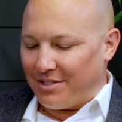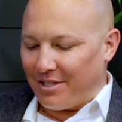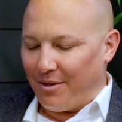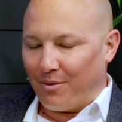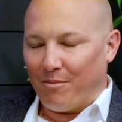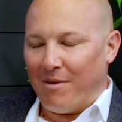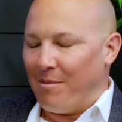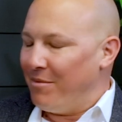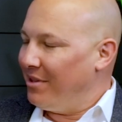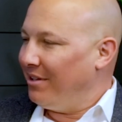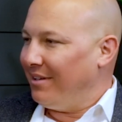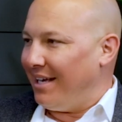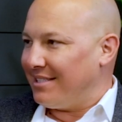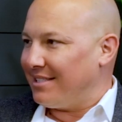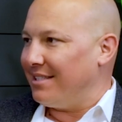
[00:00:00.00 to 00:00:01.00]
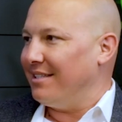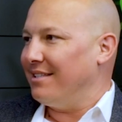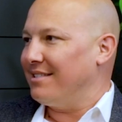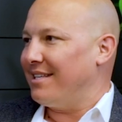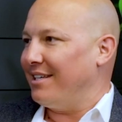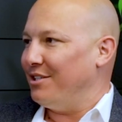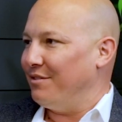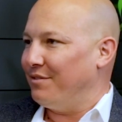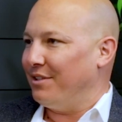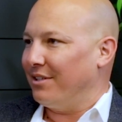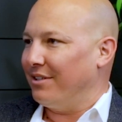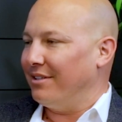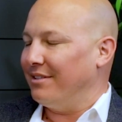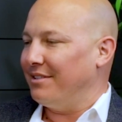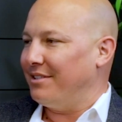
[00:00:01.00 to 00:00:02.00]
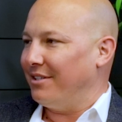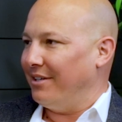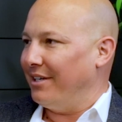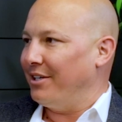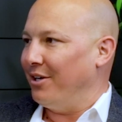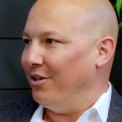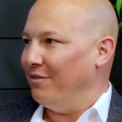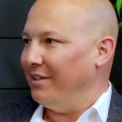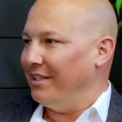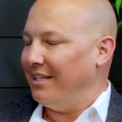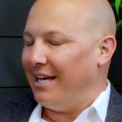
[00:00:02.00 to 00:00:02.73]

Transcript: So remember the lessons that you've learned during COVID.